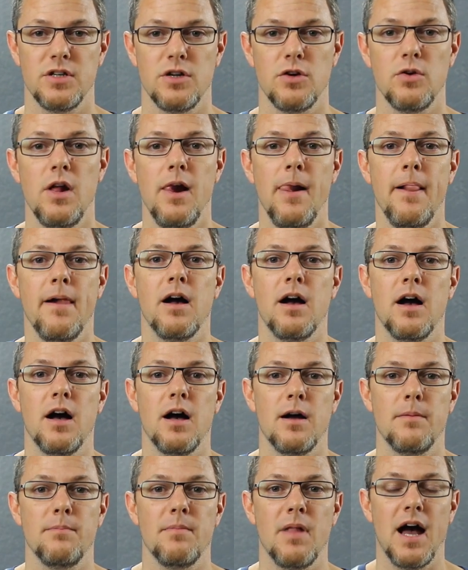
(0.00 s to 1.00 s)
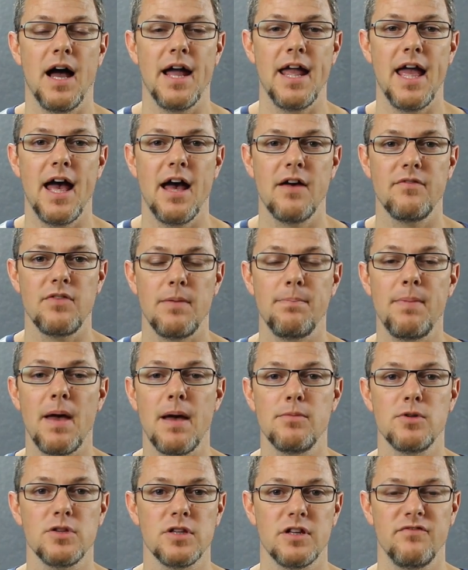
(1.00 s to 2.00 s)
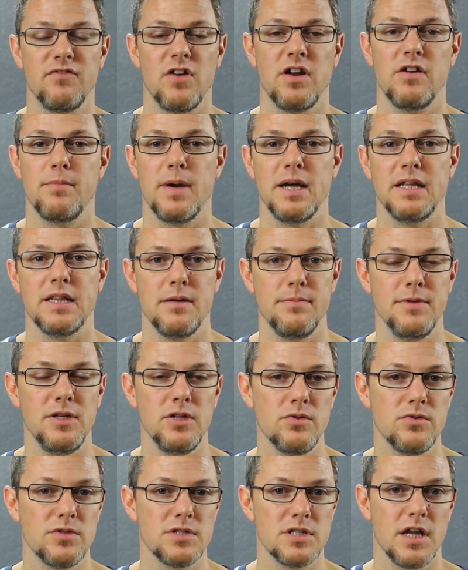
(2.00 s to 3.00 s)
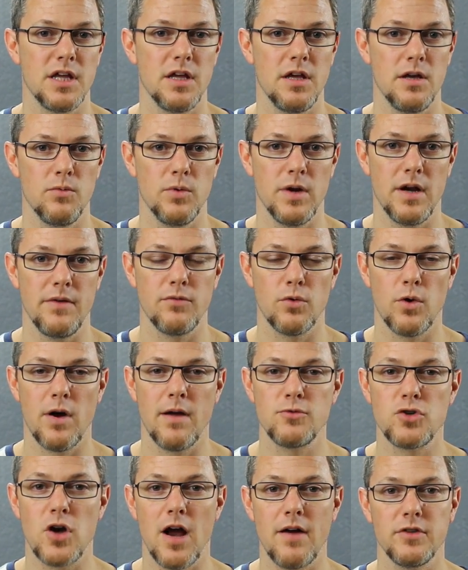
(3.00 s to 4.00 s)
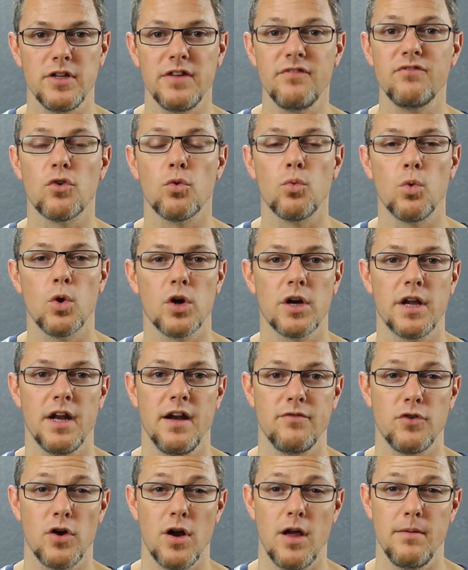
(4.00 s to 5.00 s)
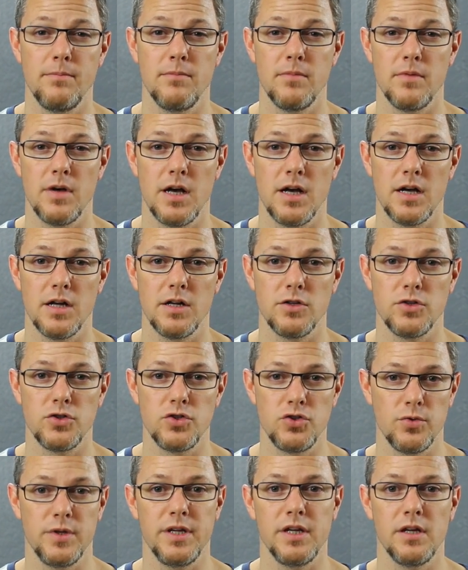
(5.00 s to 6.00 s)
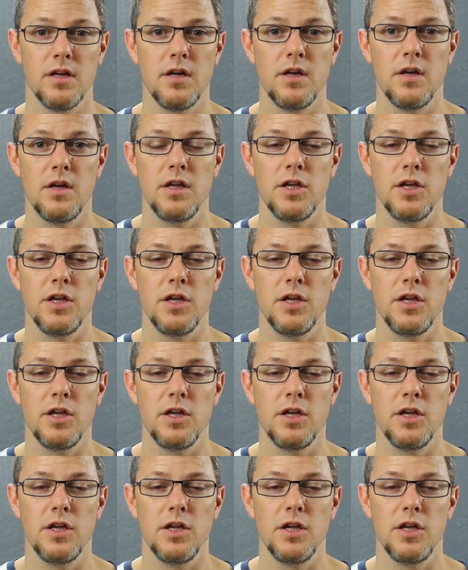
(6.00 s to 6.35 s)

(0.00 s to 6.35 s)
You know, I have a Pebble that a friend of mine let me use, and whenever I'm traveling for work, whenever I'm doing,